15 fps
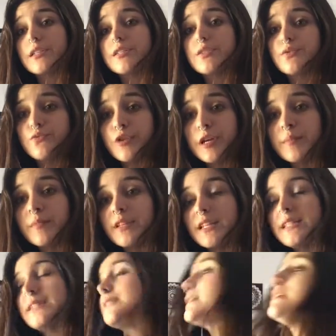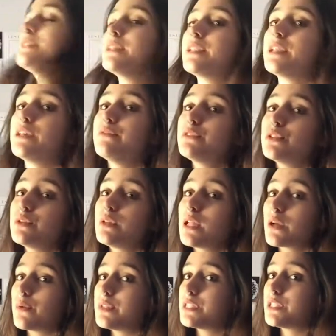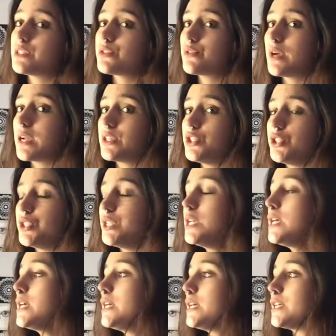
extremely sensitive to language interaction,